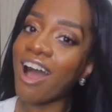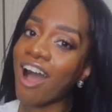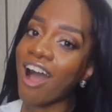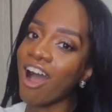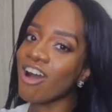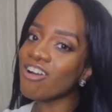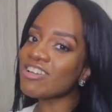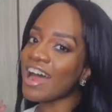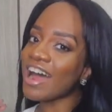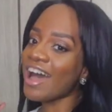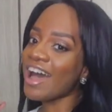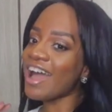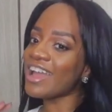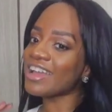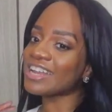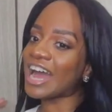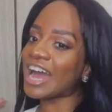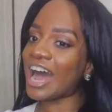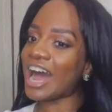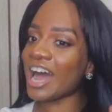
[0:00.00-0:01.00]
All
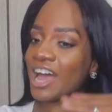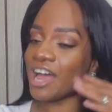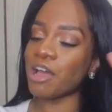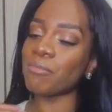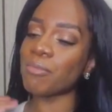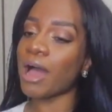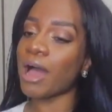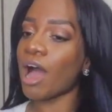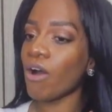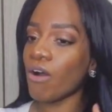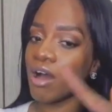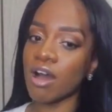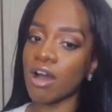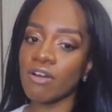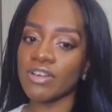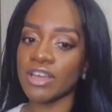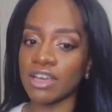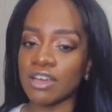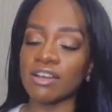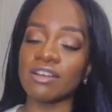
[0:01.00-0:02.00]
right, I am out
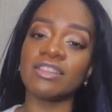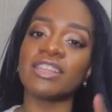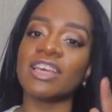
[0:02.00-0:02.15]
of here.